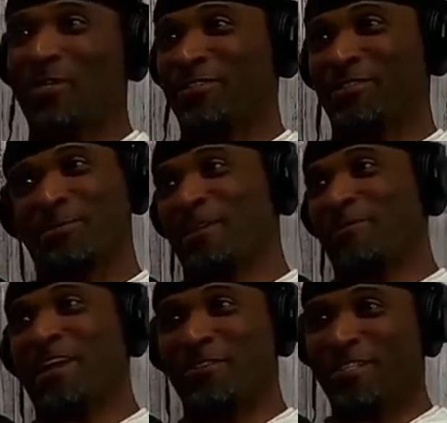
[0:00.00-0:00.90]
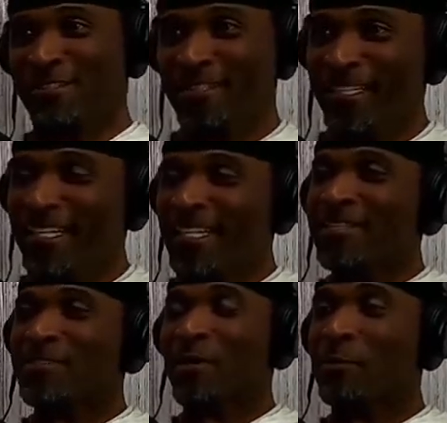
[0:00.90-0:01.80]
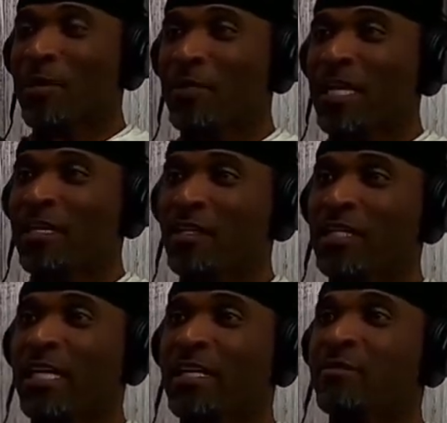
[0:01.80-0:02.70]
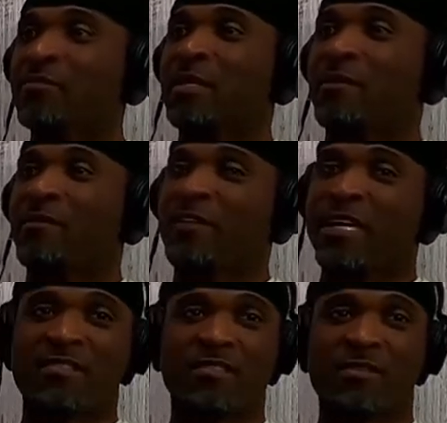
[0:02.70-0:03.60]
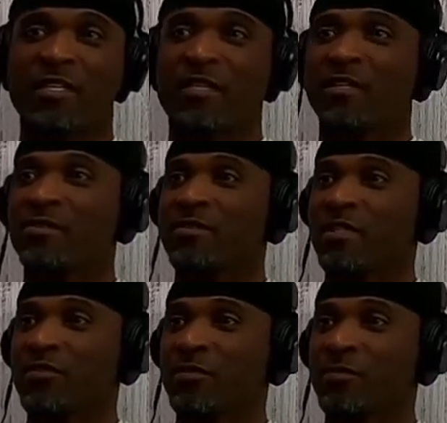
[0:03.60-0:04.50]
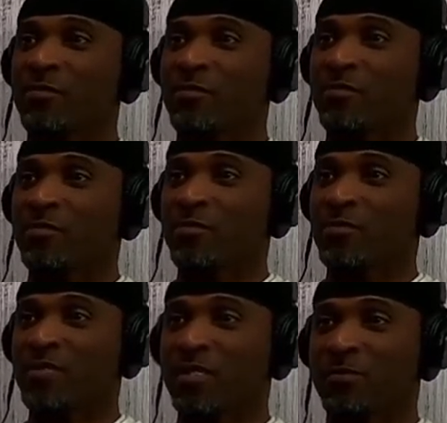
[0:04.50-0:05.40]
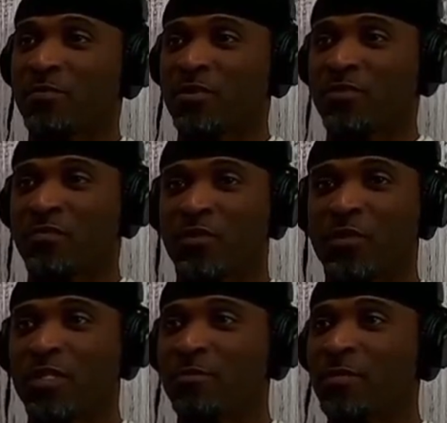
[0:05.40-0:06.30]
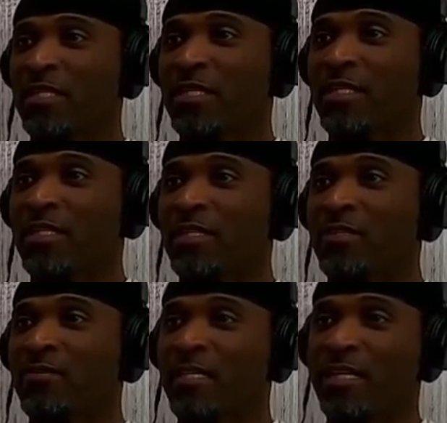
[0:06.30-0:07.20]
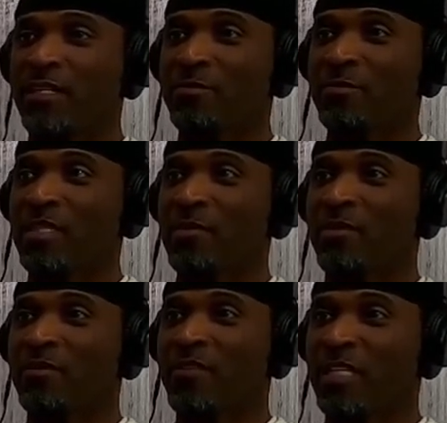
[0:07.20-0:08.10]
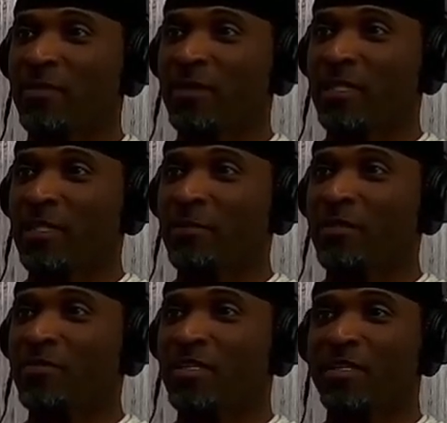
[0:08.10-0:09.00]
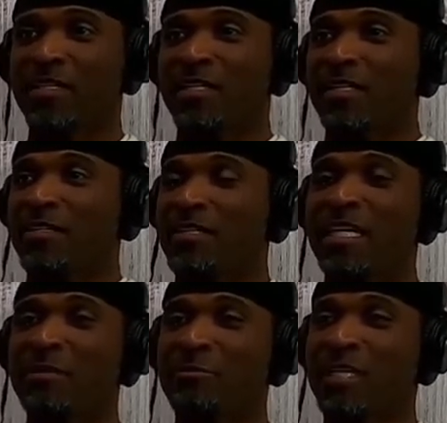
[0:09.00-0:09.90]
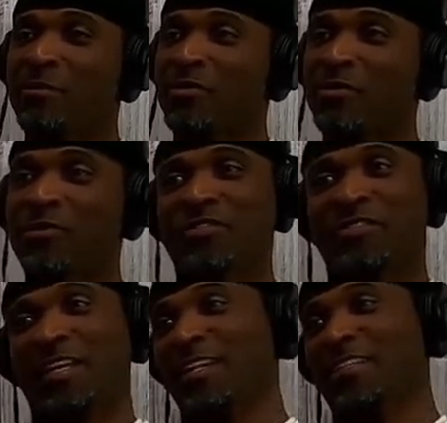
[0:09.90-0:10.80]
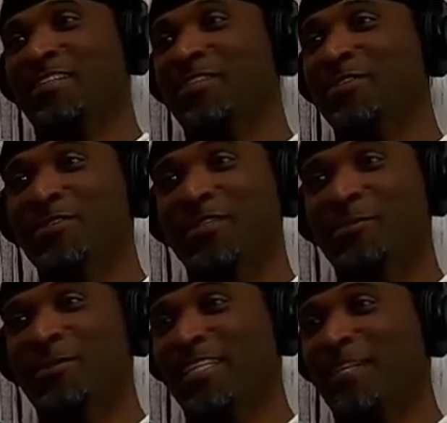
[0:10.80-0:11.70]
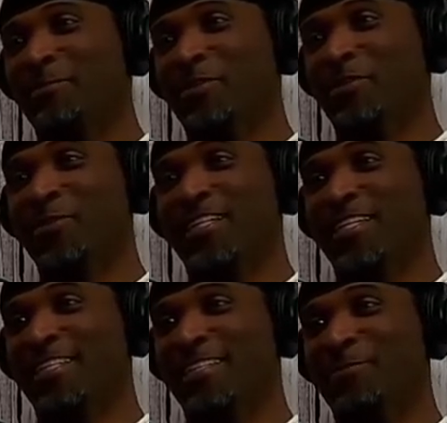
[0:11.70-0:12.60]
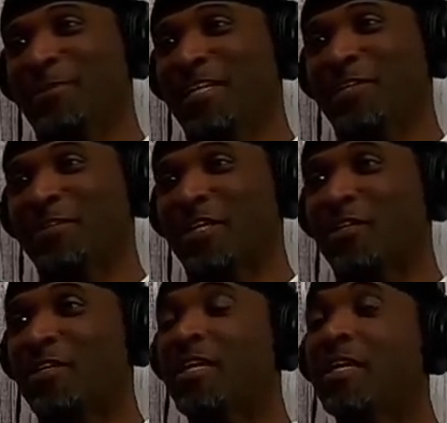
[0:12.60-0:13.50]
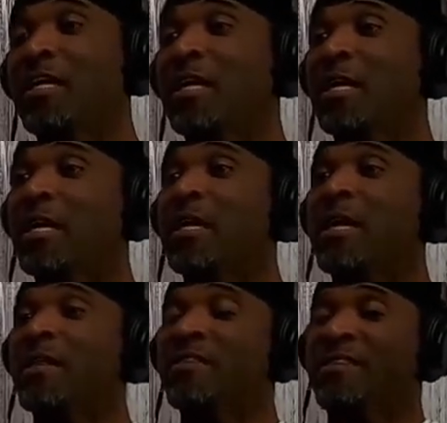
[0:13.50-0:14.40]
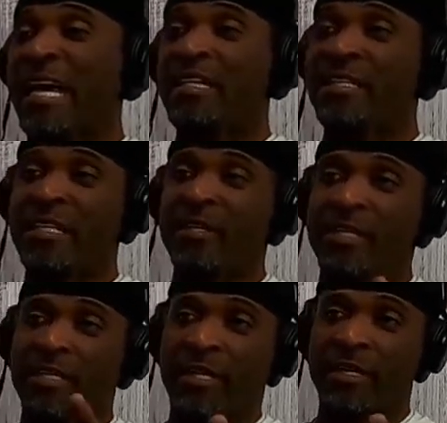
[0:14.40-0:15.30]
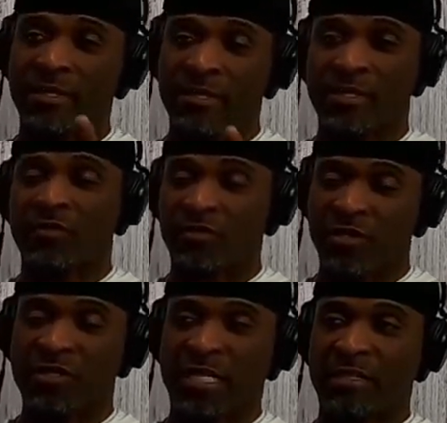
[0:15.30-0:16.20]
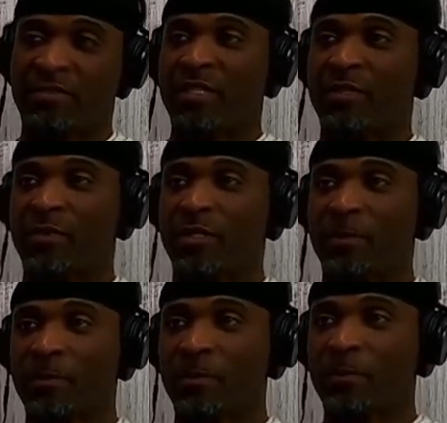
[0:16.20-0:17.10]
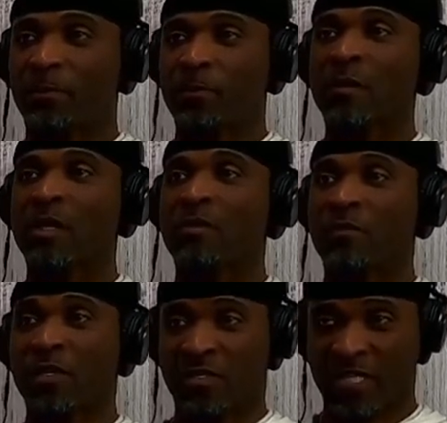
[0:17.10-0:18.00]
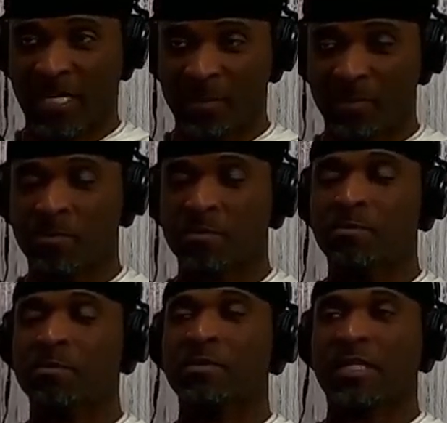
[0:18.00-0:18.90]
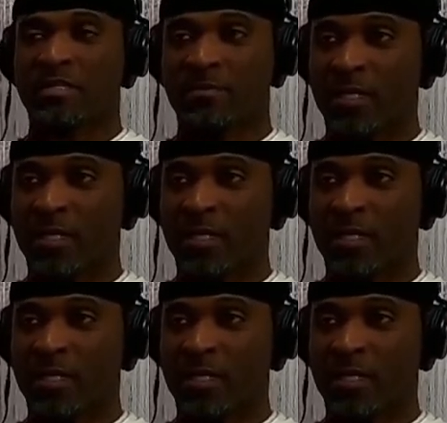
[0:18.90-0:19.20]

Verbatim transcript: Let's just make him average. so, but I look at it I was like, my face is on there. It says from Bushnell, Florida. I'm like, wow, man, I'm on a video game. And he's like, yeah, man, but you suck, dude. I mean, they put you in. And Brian Dawkins got hurt. That year, he hurt himself just like the video game. Oh, wow. The first game against wow.